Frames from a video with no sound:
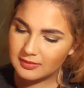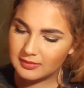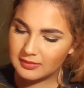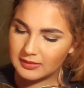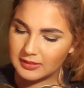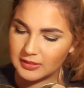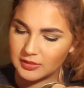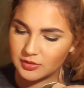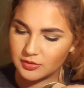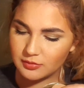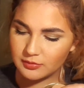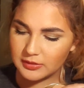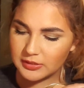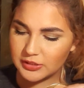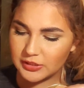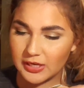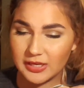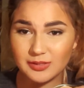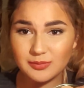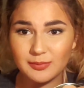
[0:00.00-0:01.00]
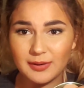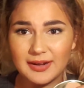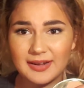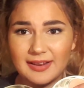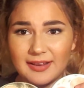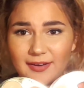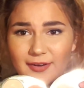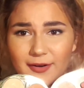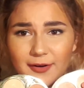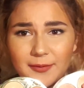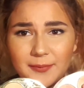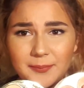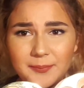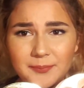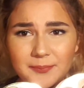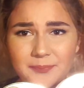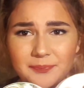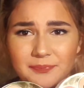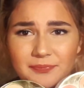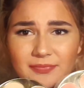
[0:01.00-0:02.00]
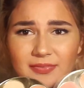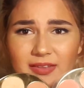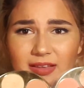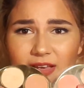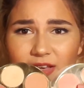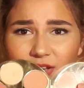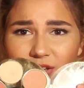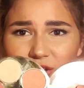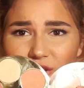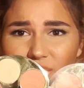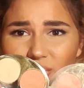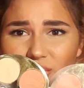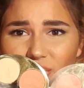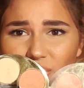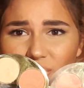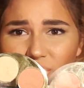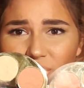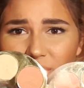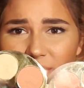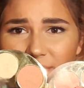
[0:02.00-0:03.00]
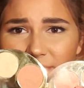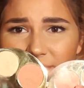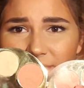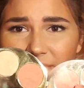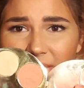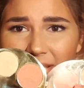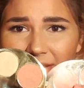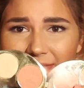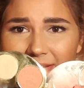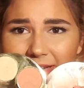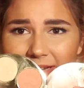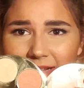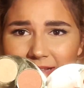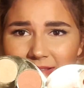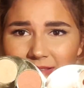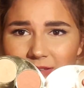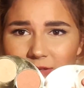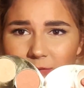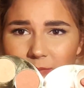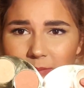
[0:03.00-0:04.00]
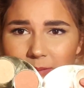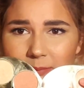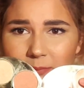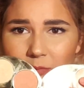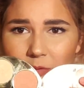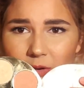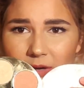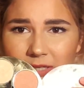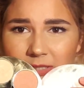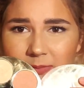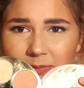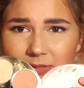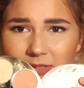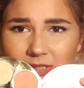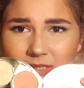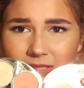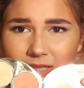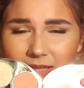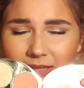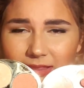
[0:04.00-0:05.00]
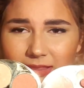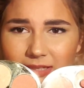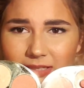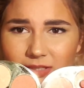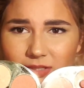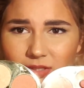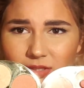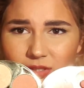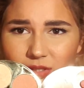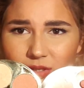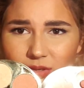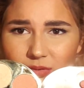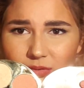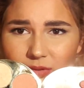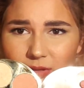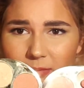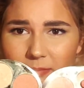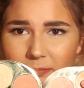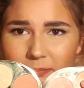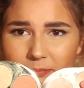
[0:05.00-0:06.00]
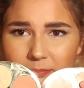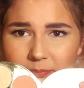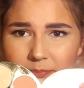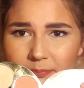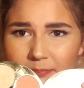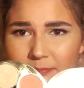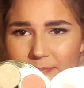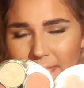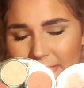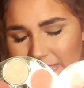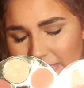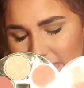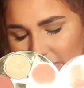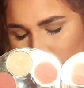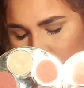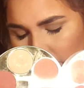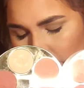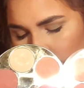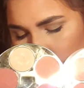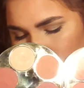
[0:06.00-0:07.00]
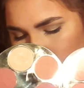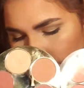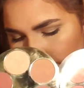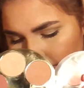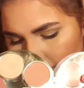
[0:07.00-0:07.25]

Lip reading: these 3 shades right here, could have varied a little bit more, especially like these two. They're basically the same